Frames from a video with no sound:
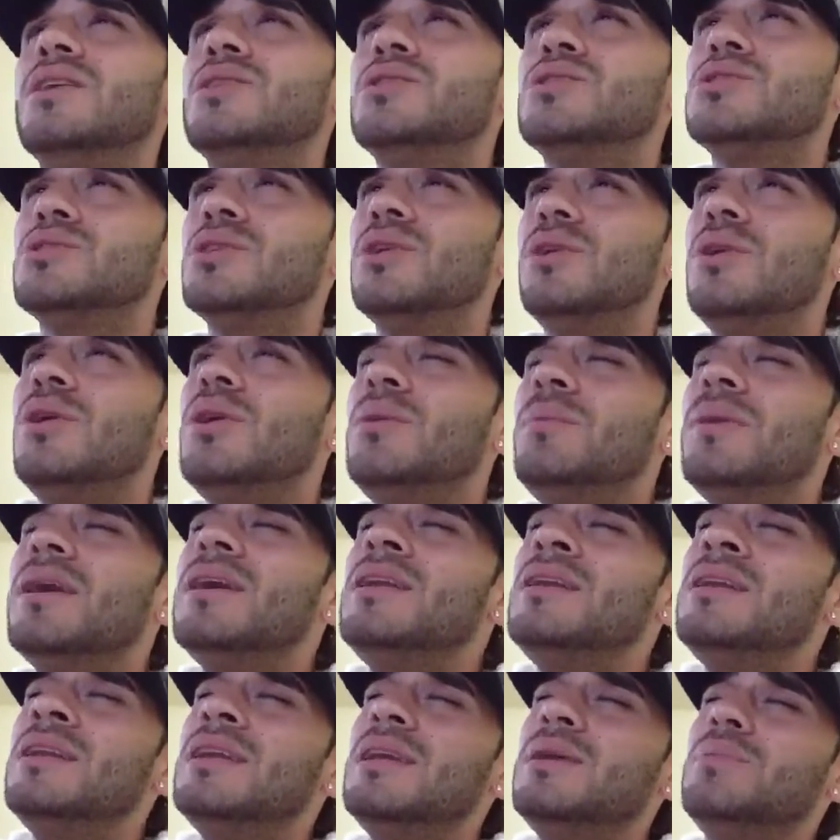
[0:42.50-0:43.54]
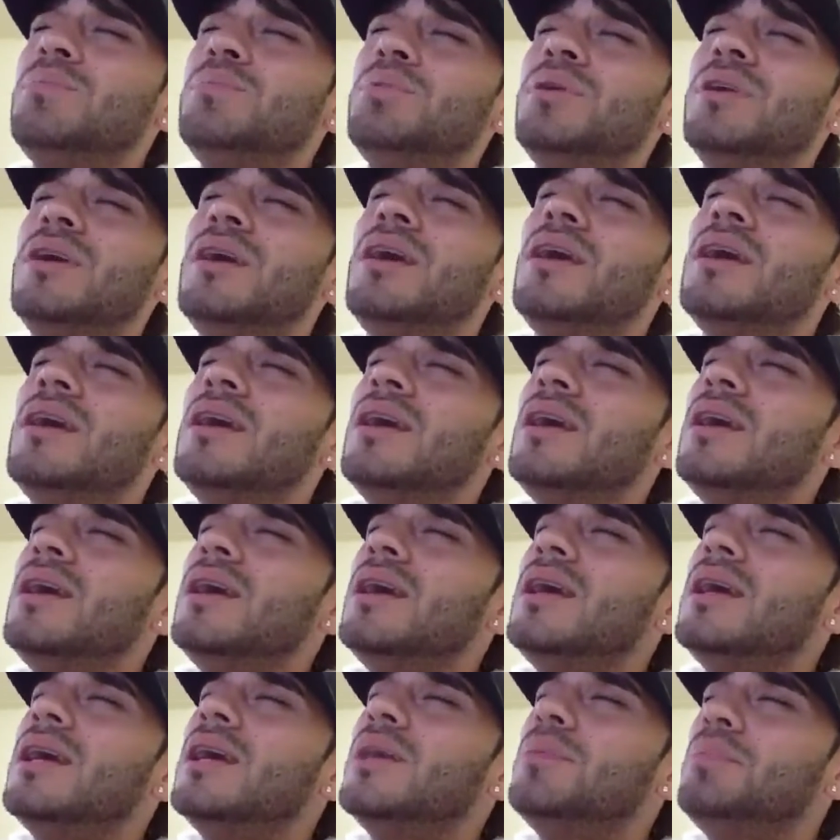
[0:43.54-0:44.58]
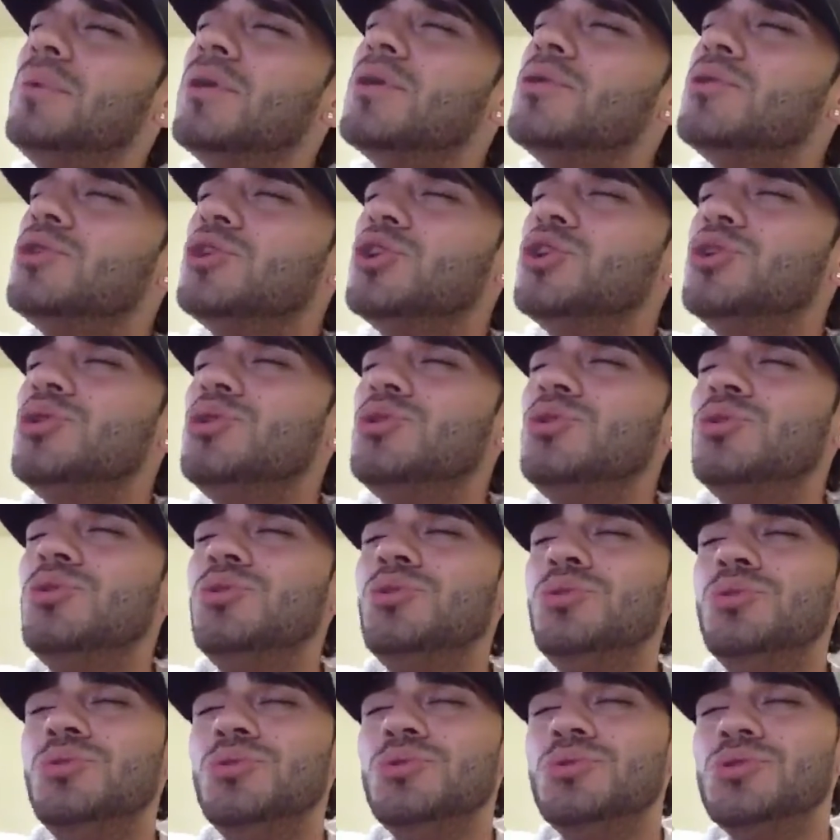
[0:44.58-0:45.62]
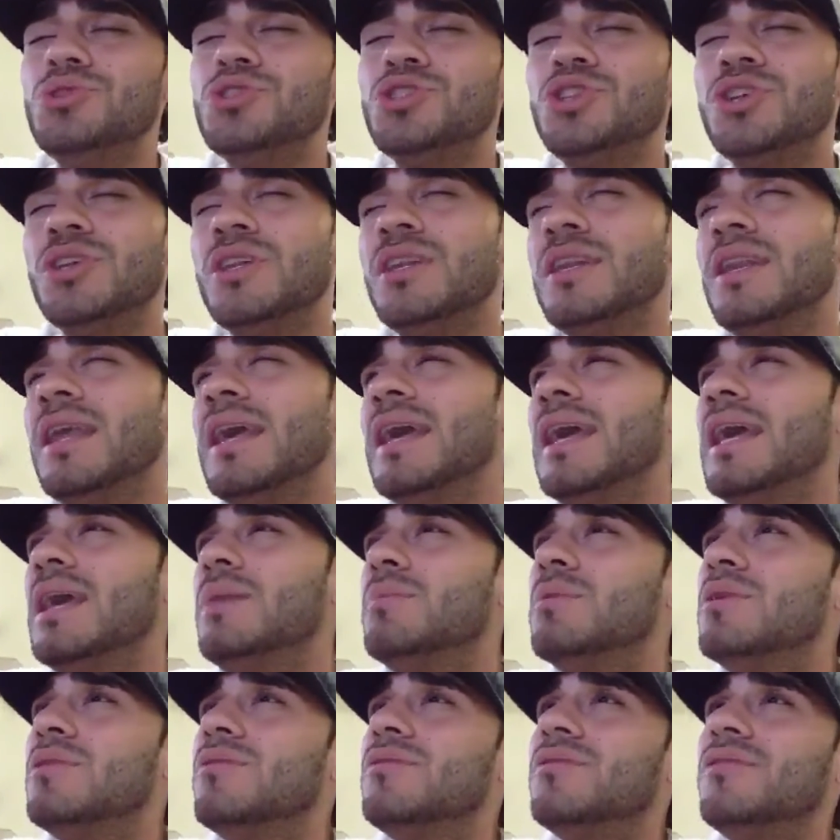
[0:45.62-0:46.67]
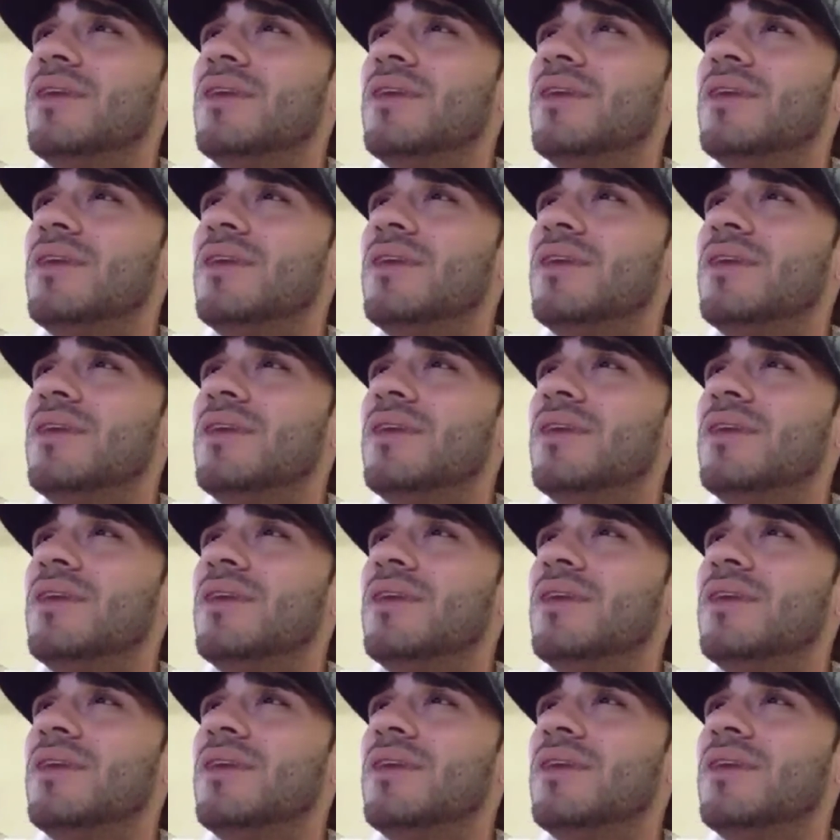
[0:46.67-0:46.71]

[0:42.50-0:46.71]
so many people use your name in